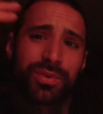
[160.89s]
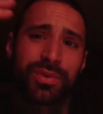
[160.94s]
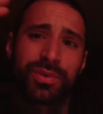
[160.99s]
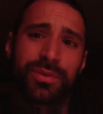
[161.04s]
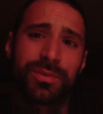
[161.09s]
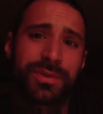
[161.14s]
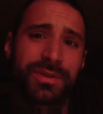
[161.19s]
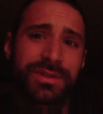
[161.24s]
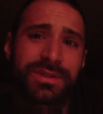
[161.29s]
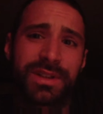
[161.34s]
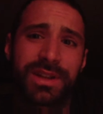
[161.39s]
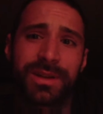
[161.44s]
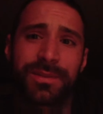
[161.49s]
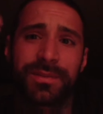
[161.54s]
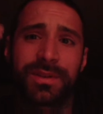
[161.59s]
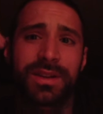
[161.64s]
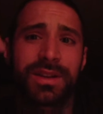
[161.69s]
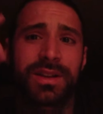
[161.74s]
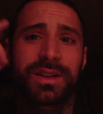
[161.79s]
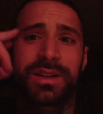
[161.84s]
rumors that I'm
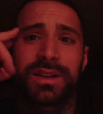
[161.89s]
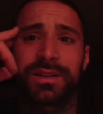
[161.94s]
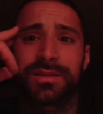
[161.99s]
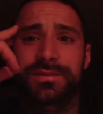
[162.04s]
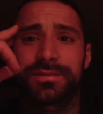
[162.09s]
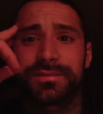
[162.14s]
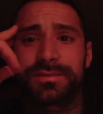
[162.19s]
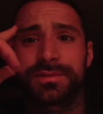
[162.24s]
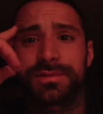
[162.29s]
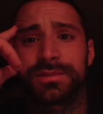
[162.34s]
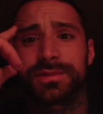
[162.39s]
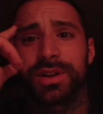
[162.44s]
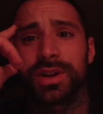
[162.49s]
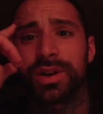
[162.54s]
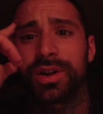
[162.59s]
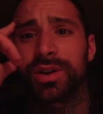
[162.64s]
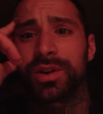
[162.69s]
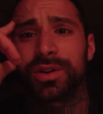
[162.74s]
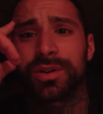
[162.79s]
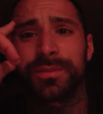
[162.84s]
getting
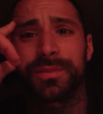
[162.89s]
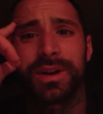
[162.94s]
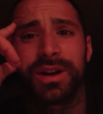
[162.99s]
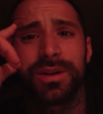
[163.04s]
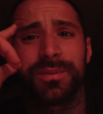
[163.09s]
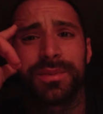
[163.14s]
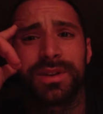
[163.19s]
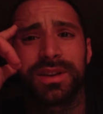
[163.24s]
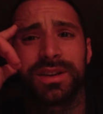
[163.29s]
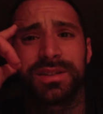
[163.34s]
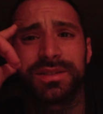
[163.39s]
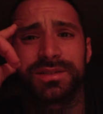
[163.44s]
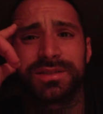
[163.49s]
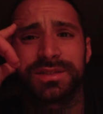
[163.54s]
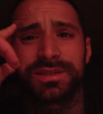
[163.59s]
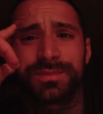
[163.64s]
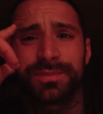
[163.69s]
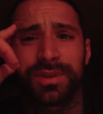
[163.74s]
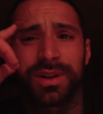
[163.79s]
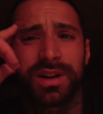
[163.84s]
heard about me and
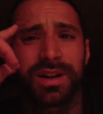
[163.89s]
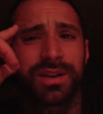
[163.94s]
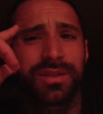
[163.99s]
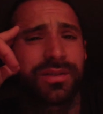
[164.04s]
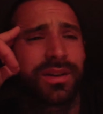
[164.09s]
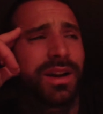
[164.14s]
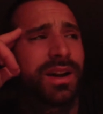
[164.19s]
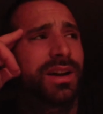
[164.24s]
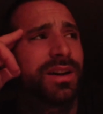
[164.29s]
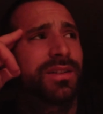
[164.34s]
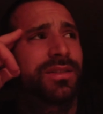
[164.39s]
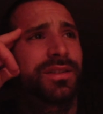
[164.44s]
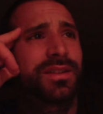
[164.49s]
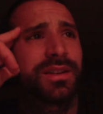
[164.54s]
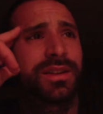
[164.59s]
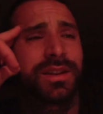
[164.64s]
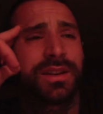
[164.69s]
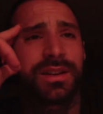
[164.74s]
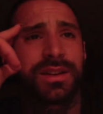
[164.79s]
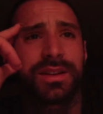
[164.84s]
spread around
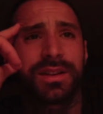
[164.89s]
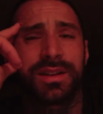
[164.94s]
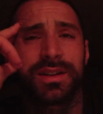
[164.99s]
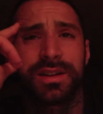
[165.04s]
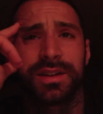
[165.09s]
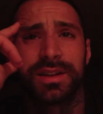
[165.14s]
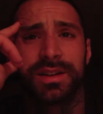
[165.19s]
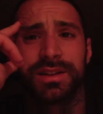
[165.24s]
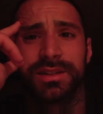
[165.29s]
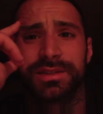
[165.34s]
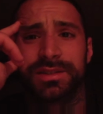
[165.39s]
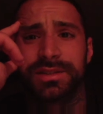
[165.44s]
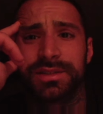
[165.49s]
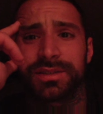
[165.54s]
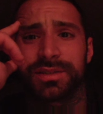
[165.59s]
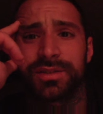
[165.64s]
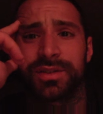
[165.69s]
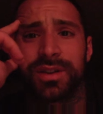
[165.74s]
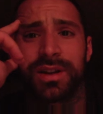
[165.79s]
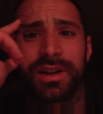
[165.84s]
is
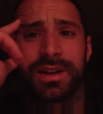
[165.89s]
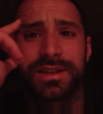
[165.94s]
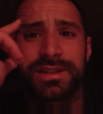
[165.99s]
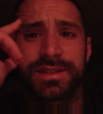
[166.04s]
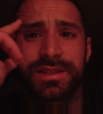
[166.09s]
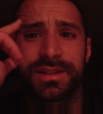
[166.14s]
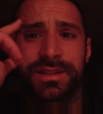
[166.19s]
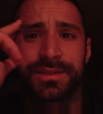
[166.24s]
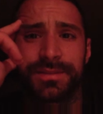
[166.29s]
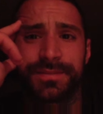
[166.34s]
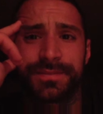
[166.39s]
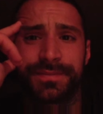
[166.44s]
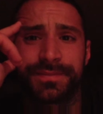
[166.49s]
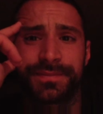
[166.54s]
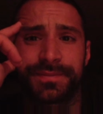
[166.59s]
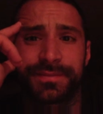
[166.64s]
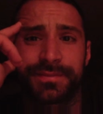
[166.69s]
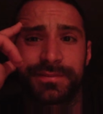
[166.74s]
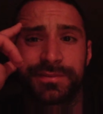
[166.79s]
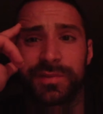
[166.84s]
just crazy.
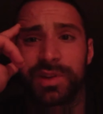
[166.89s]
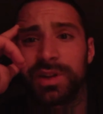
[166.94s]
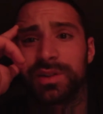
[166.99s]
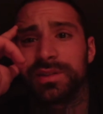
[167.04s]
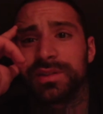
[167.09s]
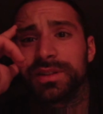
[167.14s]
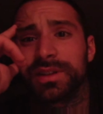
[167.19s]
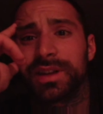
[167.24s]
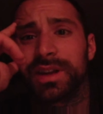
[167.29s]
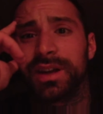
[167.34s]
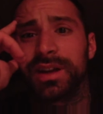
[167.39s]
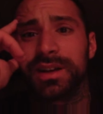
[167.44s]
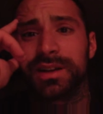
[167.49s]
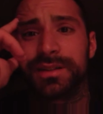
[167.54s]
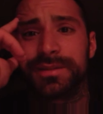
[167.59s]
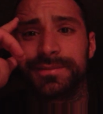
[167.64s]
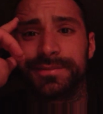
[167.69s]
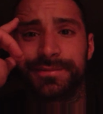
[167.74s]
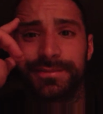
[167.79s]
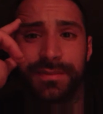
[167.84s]
Do I really
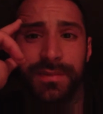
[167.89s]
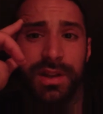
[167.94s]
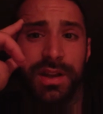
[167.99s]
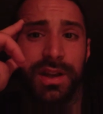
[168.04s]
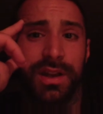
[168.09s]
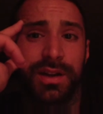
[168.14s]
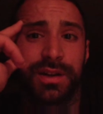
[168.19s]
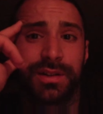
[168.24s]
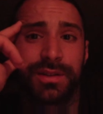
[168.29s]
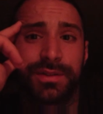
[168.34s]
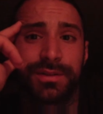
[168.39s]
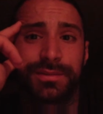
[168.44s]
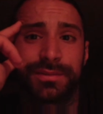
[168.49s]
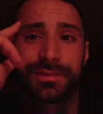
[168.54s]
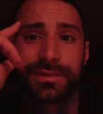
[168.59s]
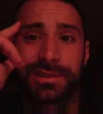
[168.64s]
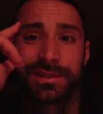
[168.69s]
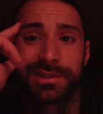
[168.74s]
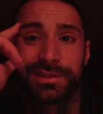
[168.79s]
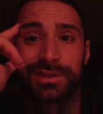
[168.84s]
care? No,
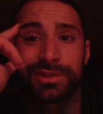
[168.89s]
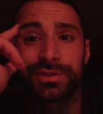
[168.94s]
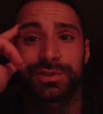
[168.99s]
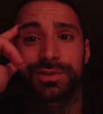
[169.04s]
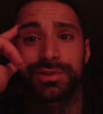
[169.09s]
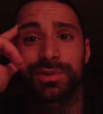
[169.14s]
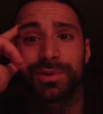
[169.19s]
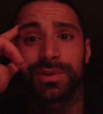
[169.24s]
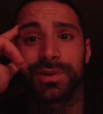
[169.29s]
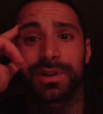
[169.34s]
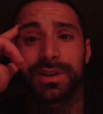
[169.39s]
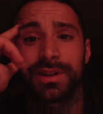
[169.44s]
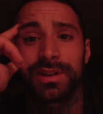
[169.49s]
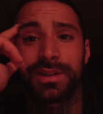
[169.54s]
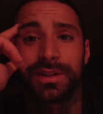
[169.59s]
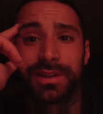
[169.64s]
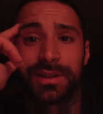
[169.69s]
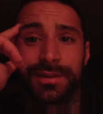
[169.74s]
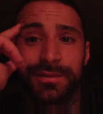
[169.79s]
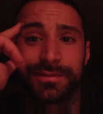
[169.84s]
because it's your story.
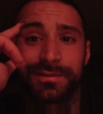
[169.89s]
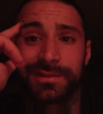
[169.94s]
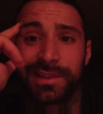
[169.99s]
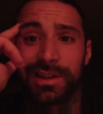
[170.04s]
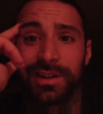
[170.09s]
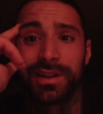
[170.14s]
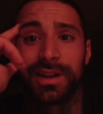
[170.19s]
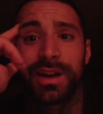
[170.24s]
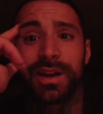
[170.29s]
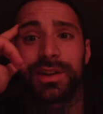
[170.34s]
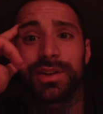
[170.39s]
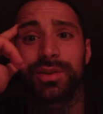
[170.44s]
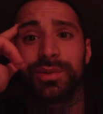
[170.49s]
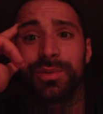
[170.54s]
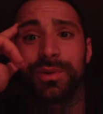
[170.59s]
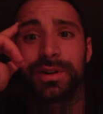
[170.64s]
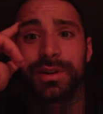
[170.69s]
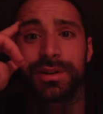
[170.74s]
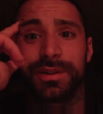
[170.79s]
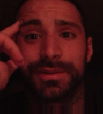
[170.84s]
Tell it how you
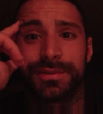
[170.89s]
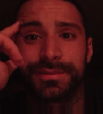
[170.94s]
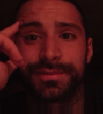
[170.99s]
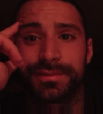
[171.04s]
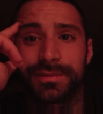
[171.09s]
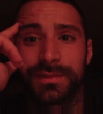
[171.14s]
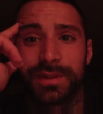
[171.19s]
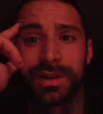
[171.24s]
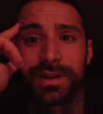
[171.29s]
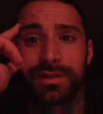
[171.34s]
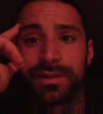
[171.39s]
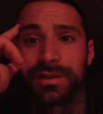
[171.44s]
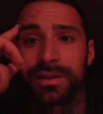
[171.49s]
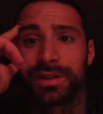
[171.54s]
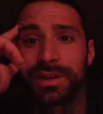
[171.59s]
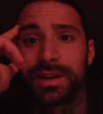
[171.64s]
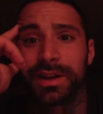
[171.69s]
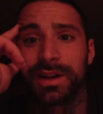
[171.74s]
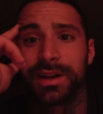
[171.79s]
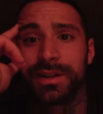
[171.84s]
want to. I don't
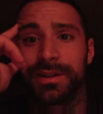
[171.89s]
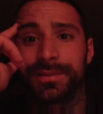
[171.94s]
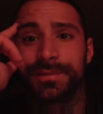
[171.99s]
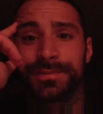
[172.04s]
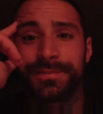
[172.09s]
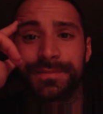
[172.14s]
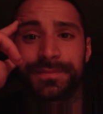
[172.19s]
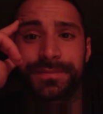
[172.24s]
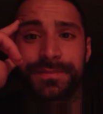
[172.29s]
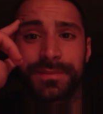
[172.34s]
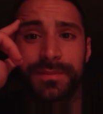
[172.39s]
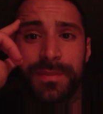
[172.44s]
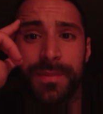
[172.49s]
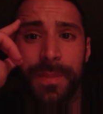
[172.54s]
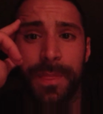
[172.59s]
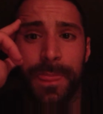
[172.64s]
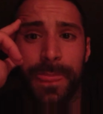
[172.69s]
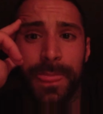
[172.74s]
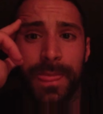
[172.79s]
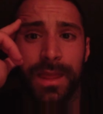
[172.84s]
really care.
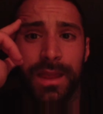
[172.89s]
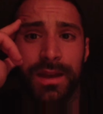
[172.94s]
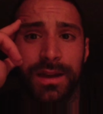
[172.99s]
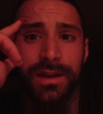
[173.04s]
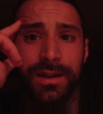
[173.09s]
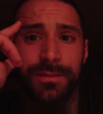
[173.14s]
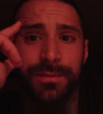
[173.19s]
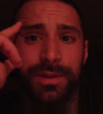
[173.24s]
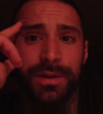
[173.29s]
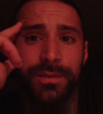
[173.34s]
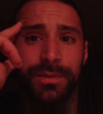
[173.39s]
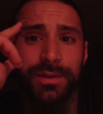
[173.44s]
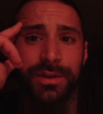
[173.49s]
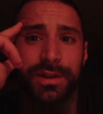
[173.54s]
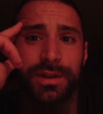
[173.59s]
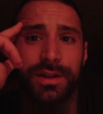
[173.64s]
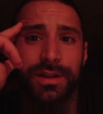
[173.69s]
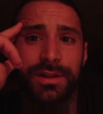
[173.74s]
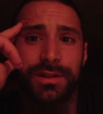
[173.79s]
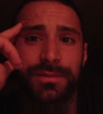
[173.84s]
And people,
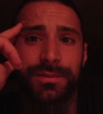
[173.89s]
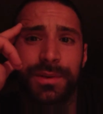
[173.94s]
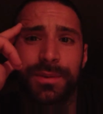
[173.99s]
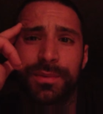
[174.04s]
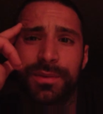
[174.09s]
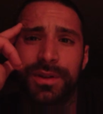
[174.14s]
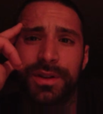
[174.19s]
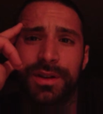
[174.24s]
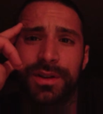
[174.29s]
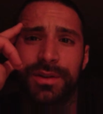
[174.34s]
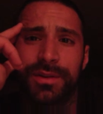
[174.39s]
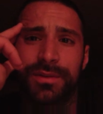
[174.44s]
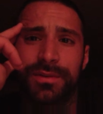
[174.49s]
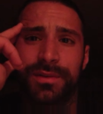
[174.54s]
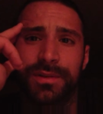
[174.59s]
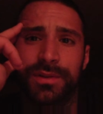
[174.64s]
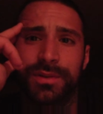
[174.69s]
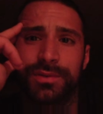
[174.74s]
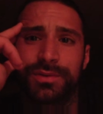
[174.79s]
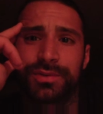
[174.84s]
you know, people know
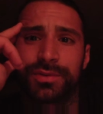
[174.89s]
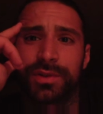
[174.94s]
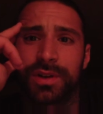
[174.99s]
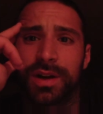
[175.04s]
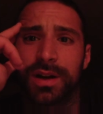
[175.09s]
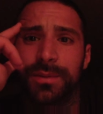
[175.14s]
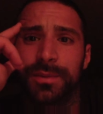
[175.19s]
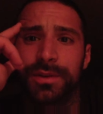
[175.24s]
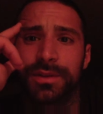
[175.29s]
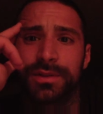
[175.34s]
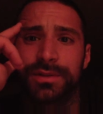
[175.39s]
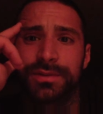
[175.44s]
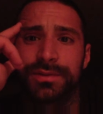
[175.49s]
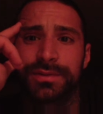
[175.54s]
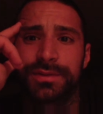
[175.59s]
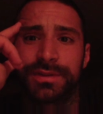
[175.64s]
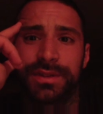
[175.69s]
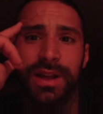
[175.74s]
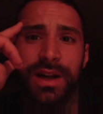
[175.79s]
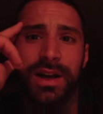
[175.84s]
who's drama,
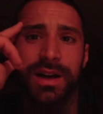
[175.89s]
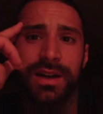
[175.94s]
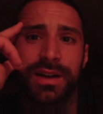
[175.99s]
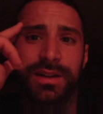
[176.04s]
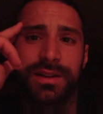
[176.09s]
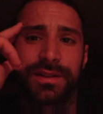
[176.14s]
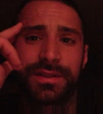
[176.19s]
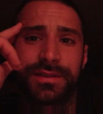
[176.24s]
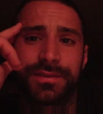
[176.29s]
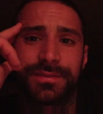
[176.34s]
who's not.